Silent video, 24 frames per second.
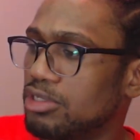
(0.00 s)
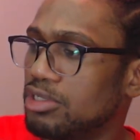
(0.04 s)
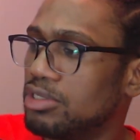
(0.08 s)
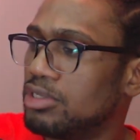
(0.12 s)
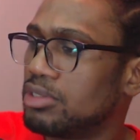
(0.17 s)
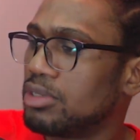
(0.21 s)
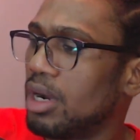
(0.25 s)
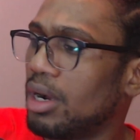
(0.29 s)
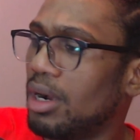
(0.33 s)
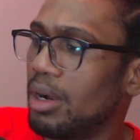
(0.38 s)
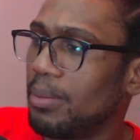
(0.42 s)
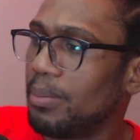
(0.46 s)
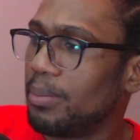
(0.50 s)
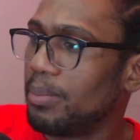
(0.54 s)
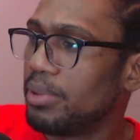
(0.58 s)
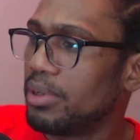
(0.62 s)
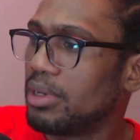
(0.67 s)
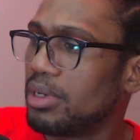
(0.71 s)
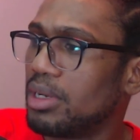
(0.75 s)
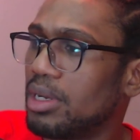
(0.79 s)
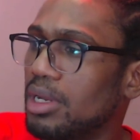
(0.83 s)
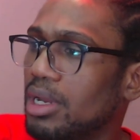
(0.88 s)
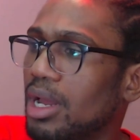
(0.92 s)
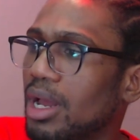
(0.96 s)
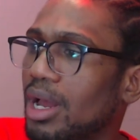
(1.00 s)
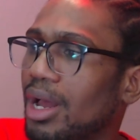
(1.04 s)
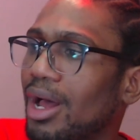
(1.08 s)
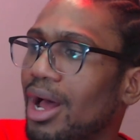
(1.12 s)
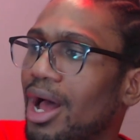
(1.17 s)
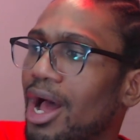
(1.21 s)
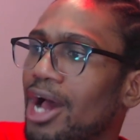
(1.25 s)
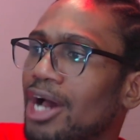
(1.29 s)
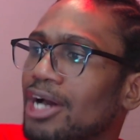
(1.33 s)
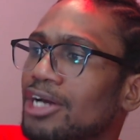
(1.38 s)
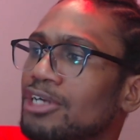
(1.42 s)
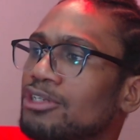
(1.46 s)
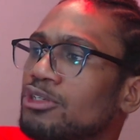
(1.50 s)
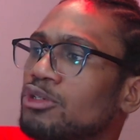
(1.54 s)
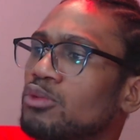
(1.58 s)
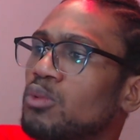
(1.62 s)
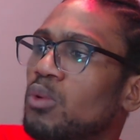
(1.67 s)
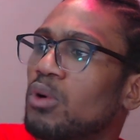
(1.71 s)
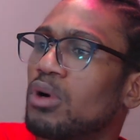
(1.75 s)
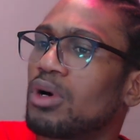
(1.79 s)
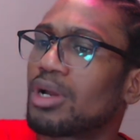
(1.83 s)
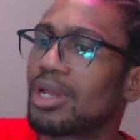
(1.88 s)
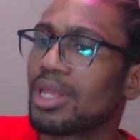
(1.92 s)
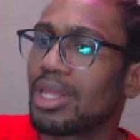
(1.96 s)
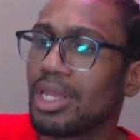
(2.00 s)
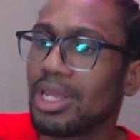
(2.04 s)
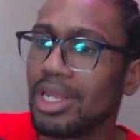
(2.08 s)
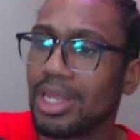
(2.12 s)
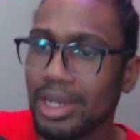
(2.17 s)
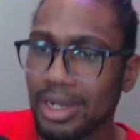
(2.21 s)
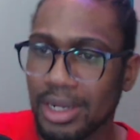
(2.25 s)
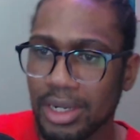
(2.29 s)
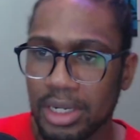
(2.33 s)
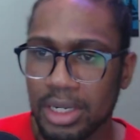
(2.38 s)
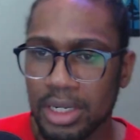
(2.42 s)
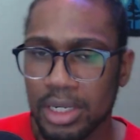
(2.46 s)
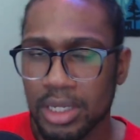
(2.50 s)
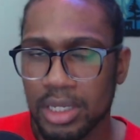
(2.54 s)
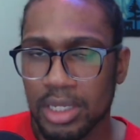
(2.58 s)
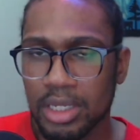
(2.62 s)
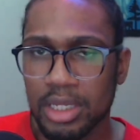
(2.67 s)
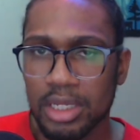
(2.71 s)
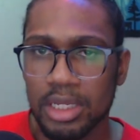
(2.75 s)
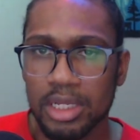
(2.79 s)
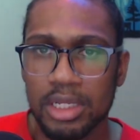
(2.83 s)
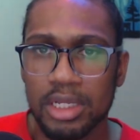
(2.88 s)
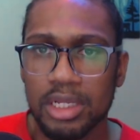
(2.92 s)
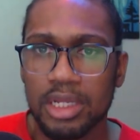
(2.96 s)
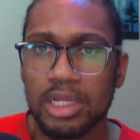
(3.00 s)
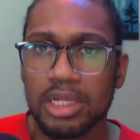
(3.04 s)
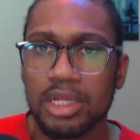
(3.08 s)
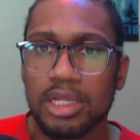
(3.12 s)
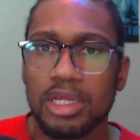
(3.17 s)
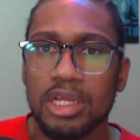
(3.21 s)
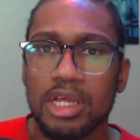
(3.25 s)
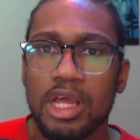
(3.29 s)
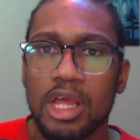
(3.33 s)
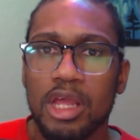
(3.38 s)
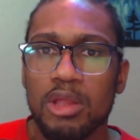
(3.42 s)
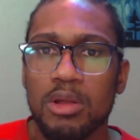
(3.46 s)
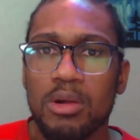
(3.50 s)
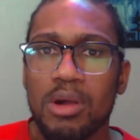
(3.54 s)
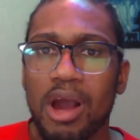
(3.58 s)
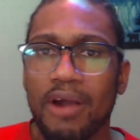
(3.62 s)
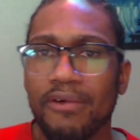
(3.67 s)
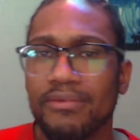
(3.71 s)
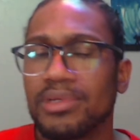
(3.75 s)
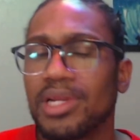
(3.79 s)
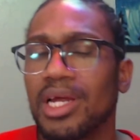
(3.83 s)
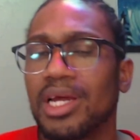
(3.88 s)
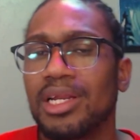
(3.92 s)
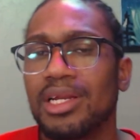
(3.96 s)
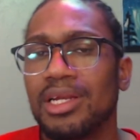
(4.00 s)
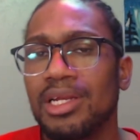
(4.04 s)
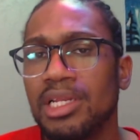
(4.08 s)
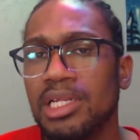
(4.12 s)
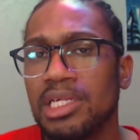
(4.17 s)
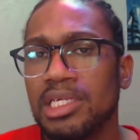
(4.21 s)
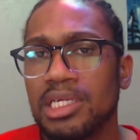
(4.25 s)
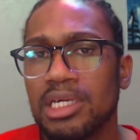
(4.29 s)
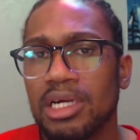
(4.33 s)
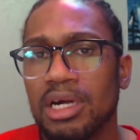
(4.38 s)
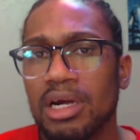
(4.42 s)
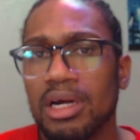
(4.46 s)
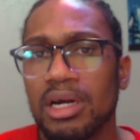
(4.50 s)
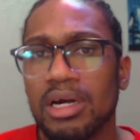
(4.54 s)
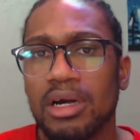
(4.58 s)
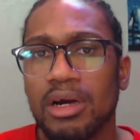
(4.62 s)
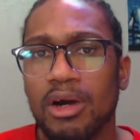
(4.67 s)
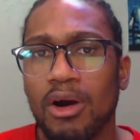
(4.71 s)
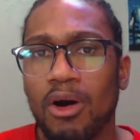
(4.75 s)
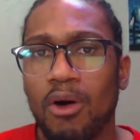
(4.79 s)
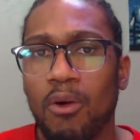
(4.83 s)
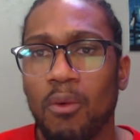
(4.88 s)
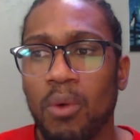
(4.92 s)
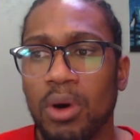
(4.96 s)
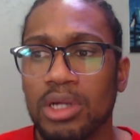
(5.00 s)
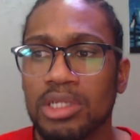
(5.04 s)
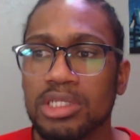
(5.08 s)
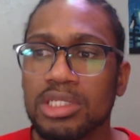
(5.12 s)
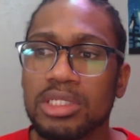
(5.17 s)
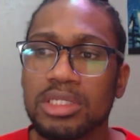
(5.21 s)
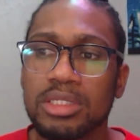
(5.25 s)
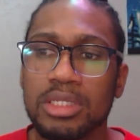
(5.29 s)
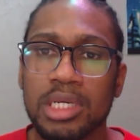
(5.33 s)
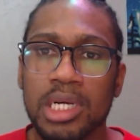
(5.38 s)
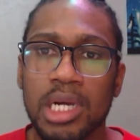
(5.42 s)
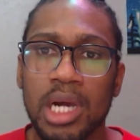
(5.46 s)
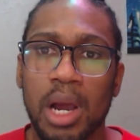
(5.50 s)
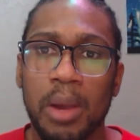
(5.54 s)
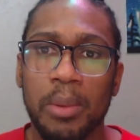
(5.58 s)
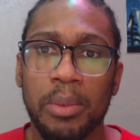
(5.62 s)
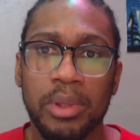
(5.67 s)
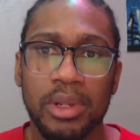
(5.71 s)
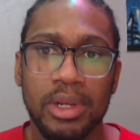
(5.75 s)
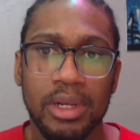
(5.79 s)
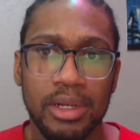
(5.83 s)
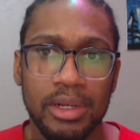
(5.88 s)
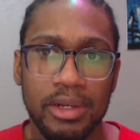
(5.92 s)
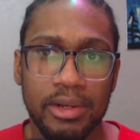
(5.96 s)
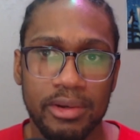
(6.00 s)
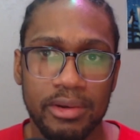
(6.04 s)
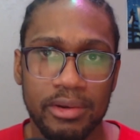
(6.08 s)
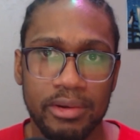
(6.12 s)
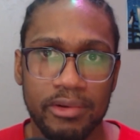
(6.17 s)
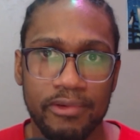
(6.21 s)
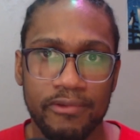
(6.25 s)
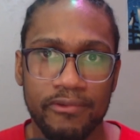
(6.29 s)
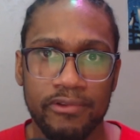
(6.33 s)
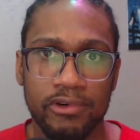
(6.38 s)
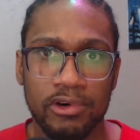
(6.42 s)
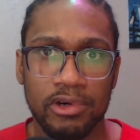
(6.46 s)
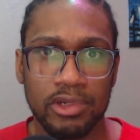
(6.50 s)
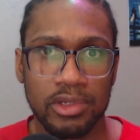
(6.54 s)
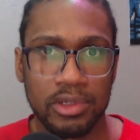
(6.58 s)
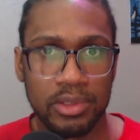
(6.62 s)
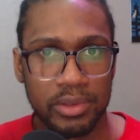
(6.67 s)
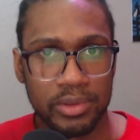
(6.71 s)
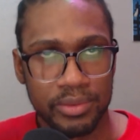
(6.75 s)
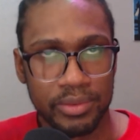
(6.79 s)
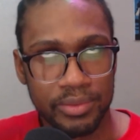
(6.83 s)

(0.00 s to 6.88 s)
jump, as you walk in, you have an idea of what's coming for you.